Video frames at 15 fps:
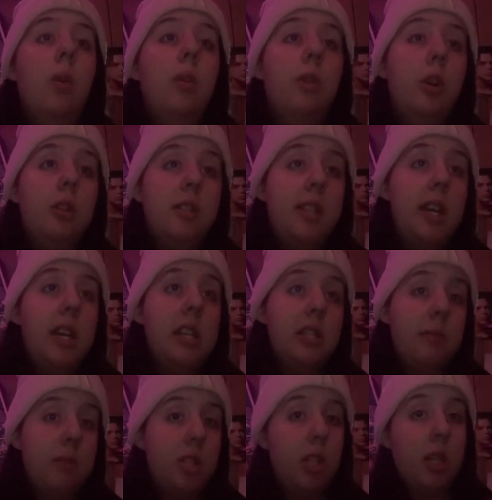Thursday is
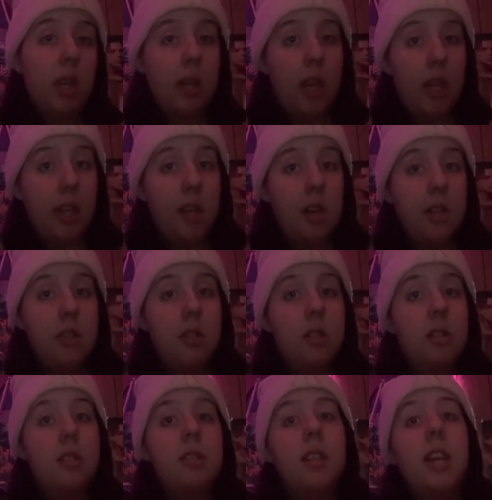the Machine Gun Kelly
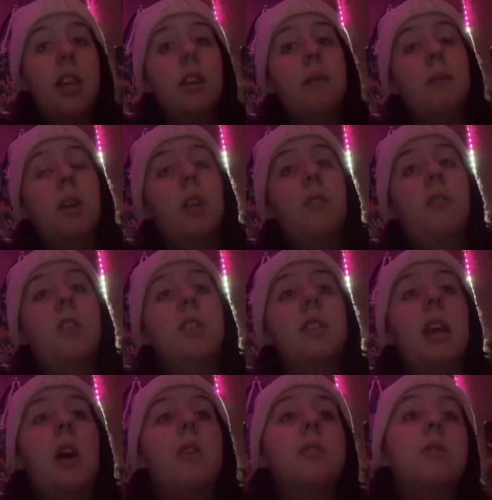concert, staying at my friend's
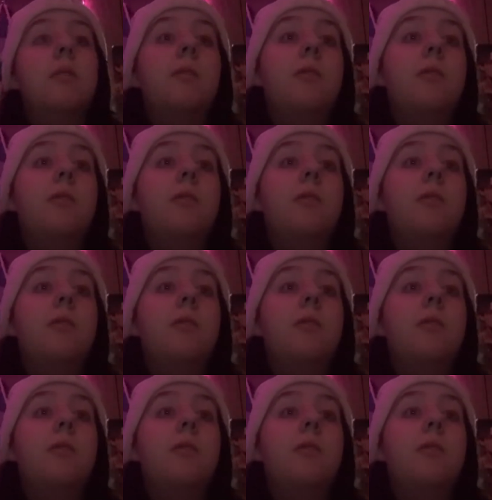house on